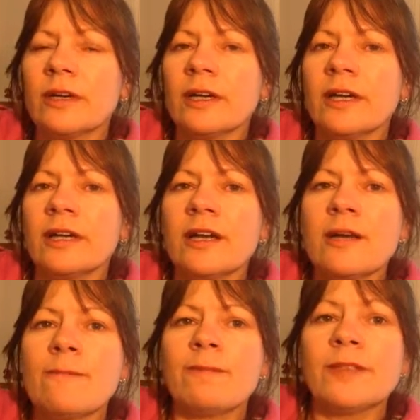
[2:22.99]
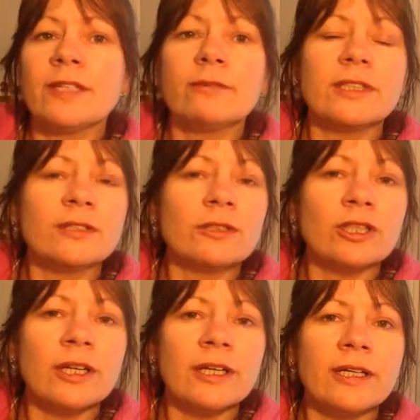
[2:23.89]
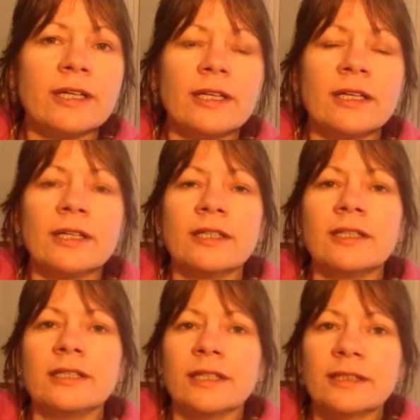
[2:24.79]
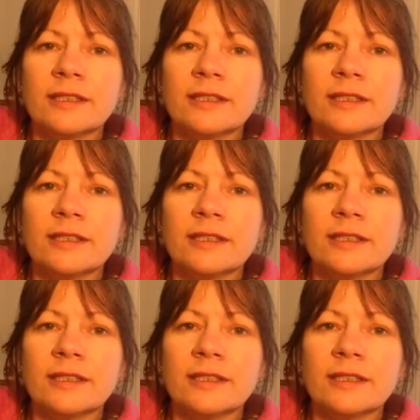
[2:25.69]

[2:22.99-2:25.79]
I did research on it, and it